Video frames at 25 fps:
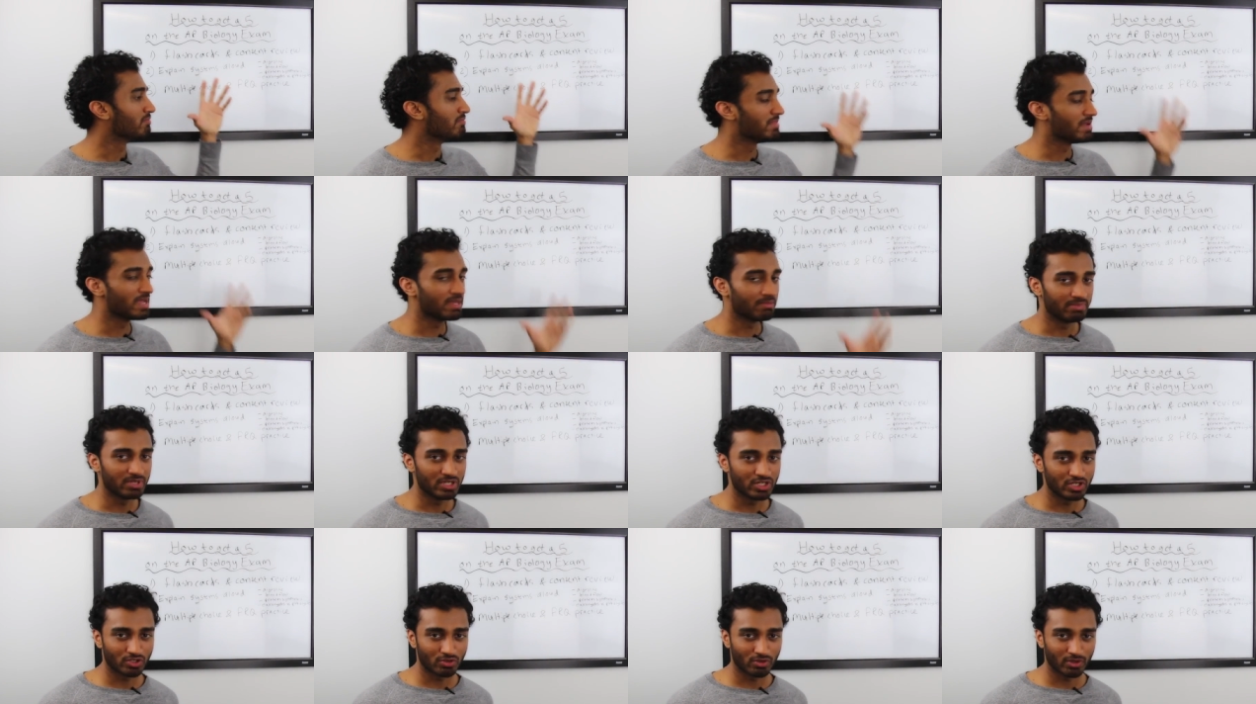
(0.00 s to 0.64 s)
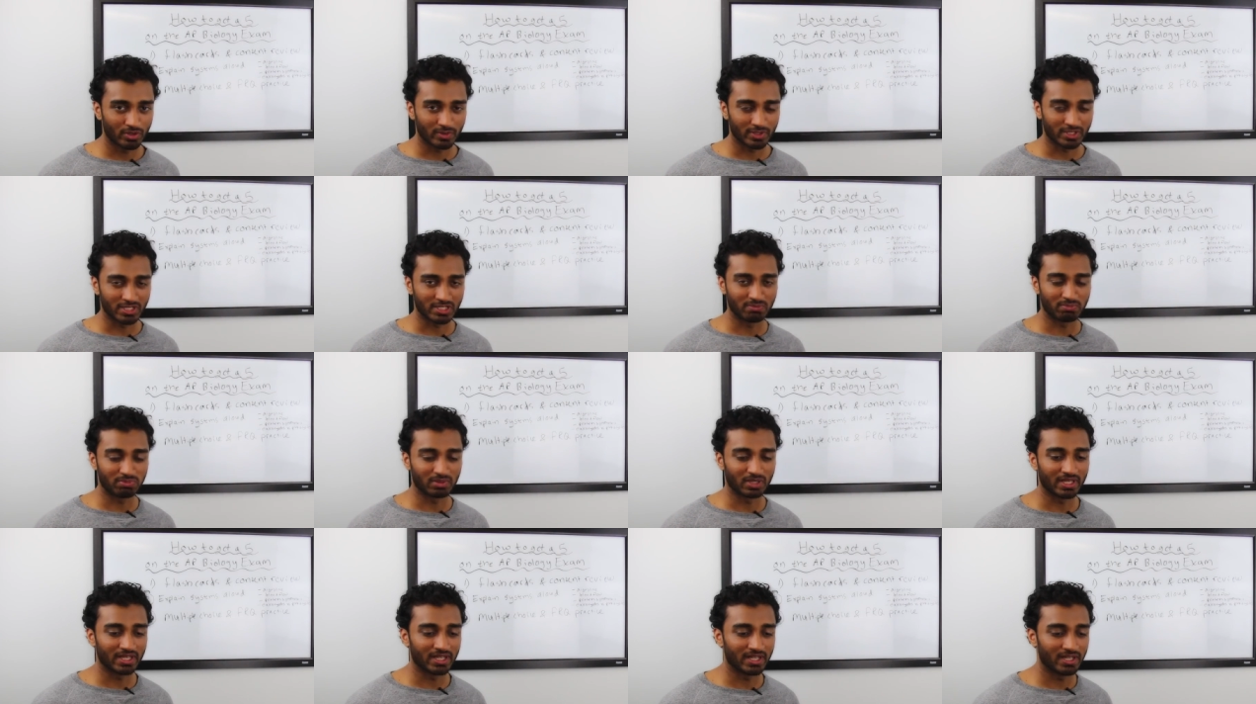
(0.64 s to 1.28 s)
be sure to
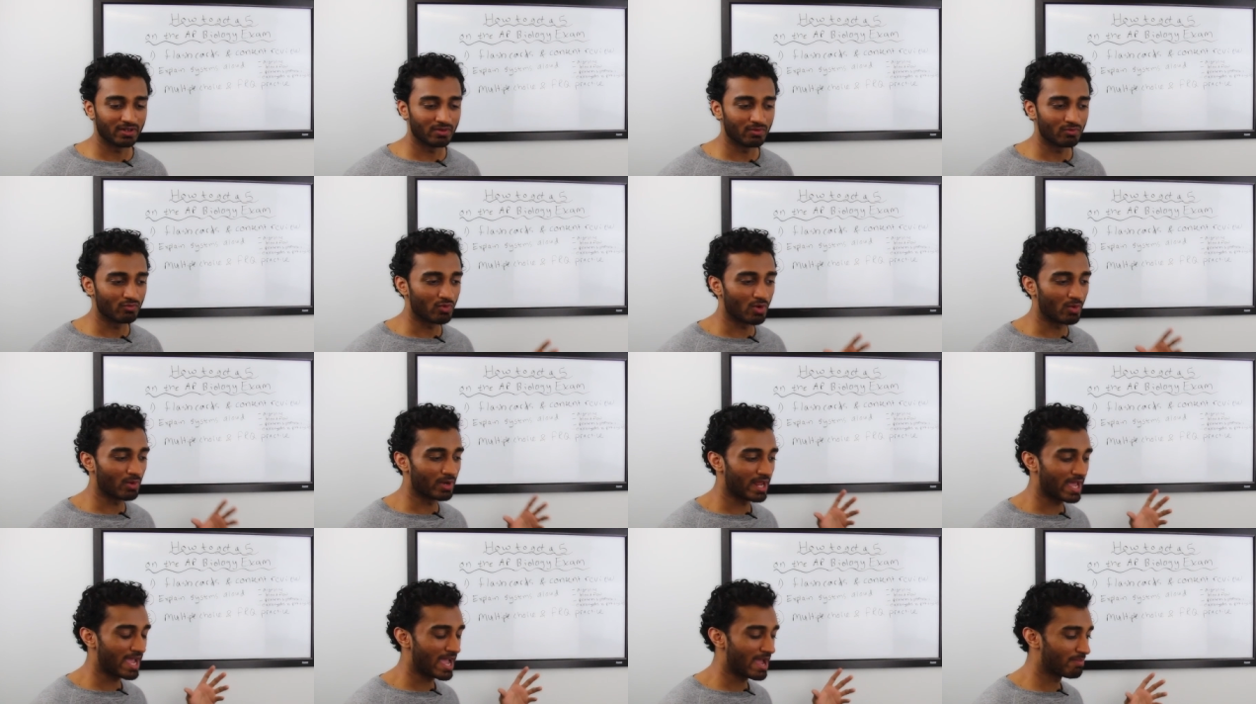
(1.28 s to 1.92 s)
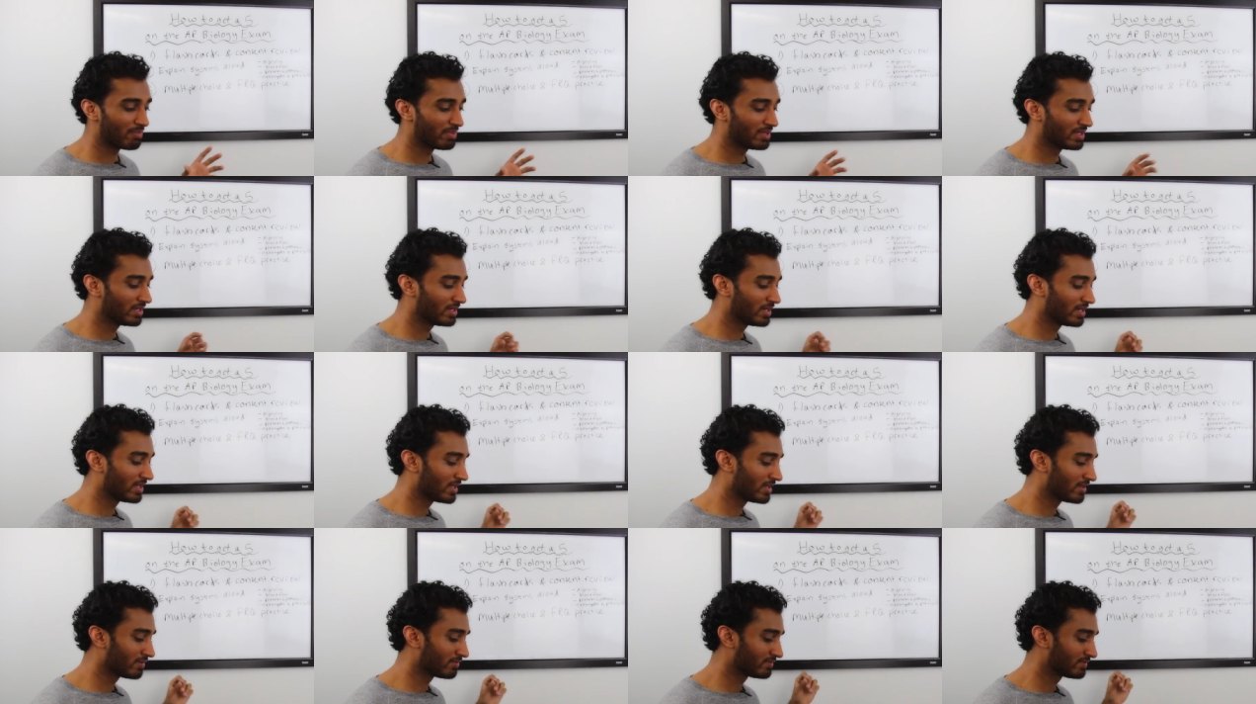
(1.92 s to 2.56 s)
explain what would
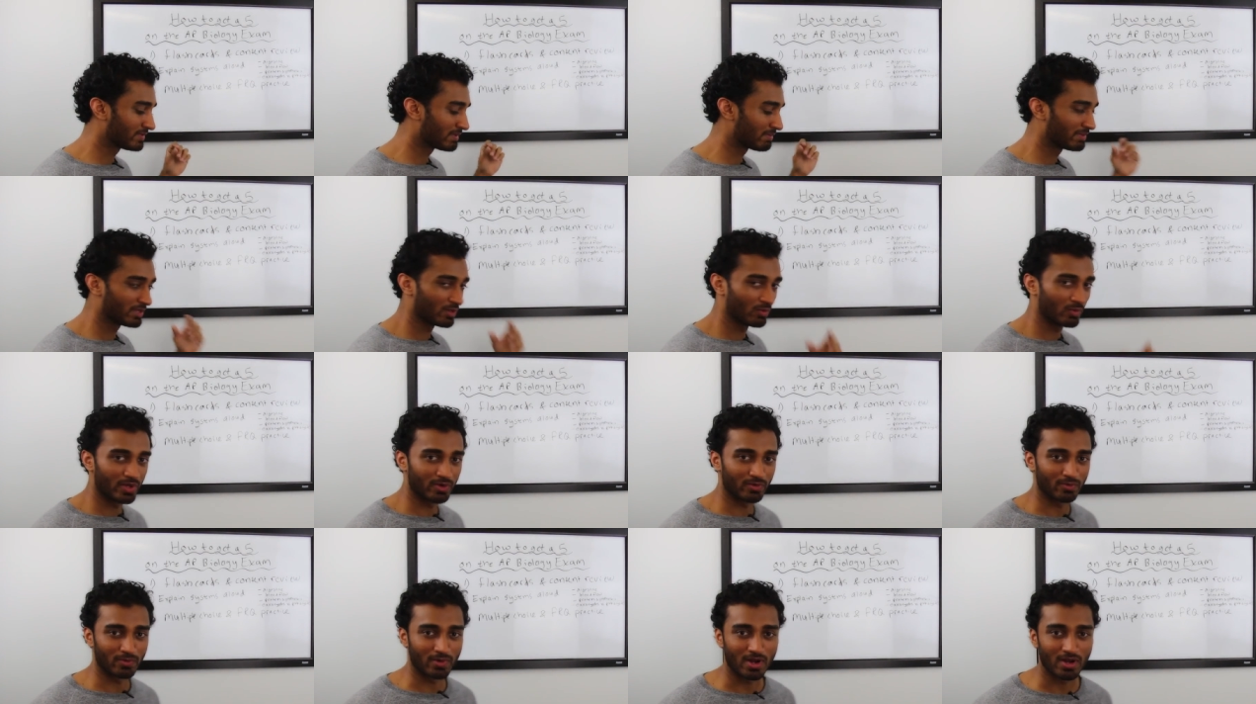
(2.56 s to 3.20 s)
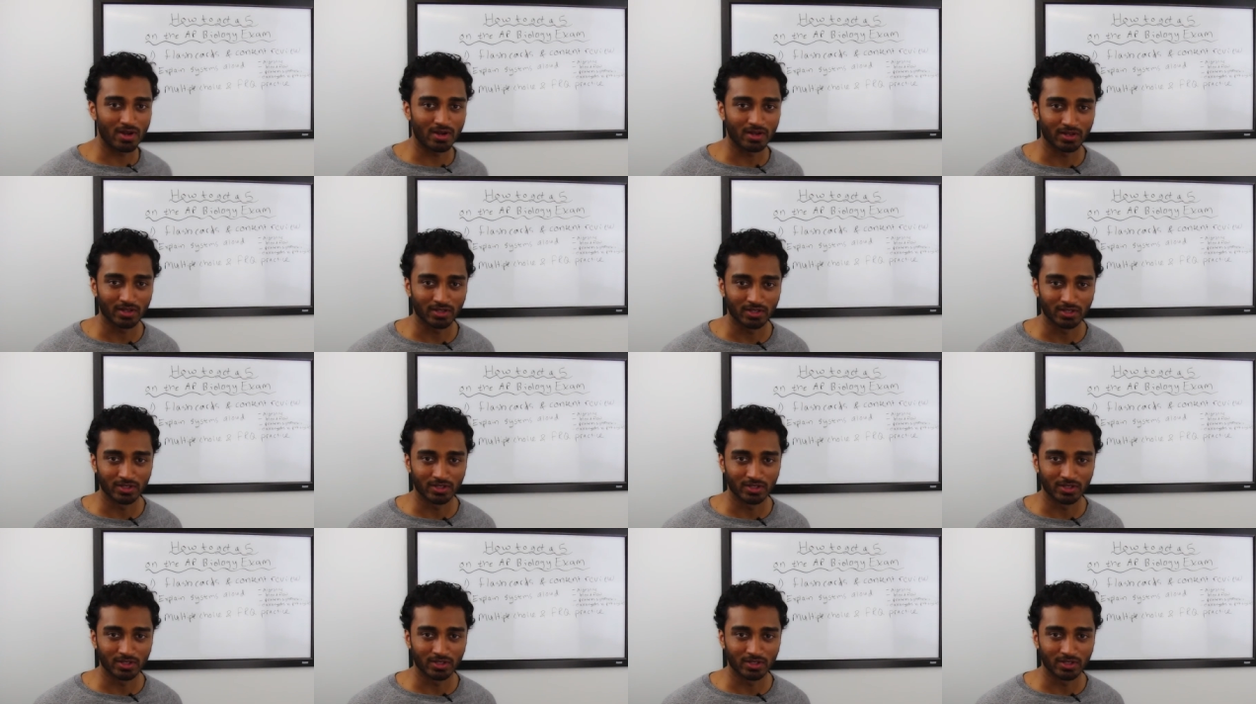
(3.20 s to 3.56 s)
happen if something went wrong.